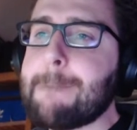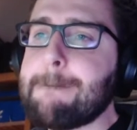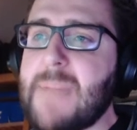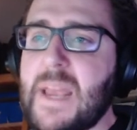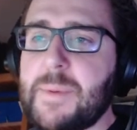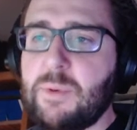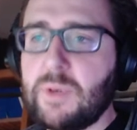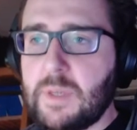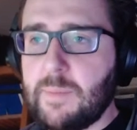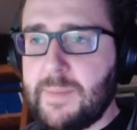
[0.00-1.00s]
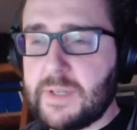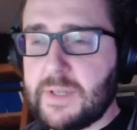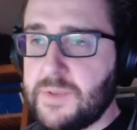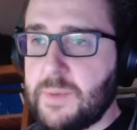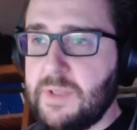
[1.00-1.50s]
Maybe we're going to implement
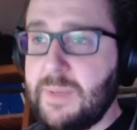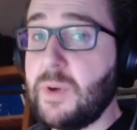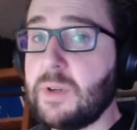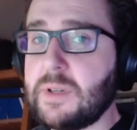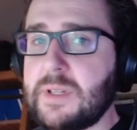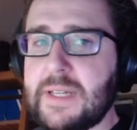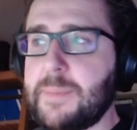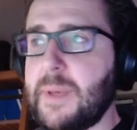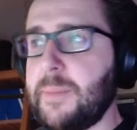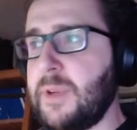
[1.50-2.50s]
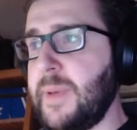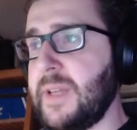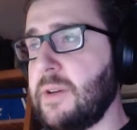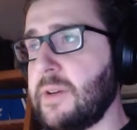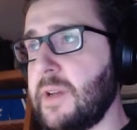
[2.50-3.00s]
also multi-ball,
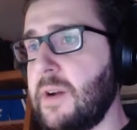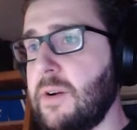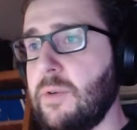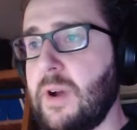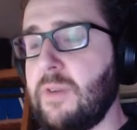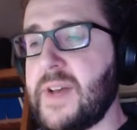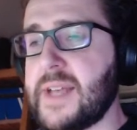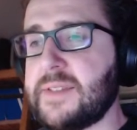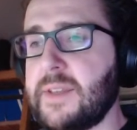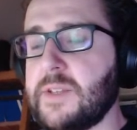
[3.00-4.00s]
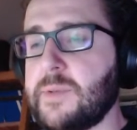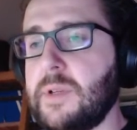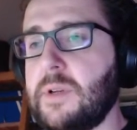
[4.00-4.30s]
depending on how fast things will go.